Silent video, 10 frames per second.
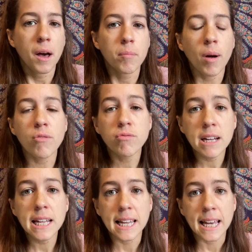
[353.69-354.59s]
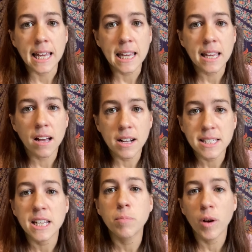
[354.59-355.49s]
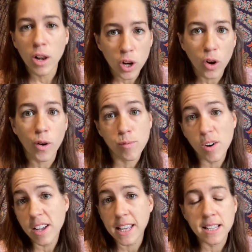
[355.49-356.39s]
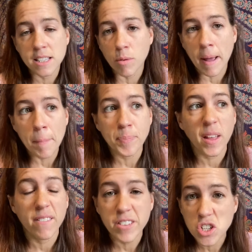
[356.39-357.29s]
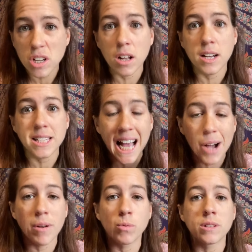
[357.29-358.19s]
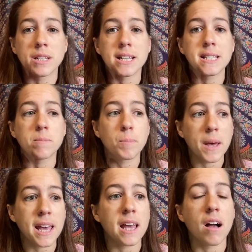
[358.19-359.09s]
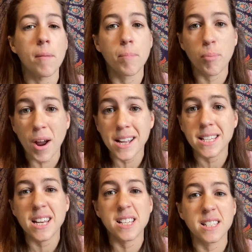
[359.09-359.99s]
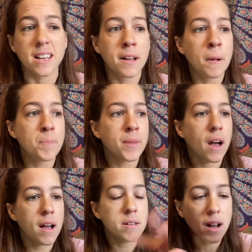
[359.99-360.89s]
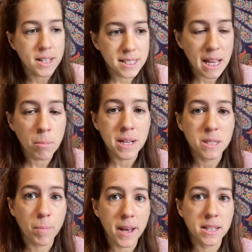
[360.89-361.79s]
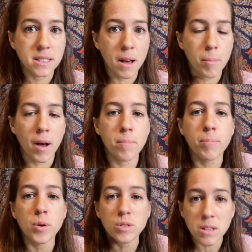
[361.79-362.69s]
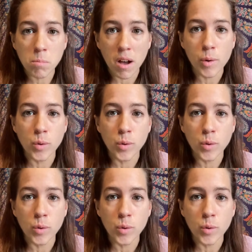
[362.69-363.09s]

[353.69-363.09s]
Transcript: But really, I did put a lot of work into it. I visualised how I wanted it to be, I practiced, I set my space up, I boosted my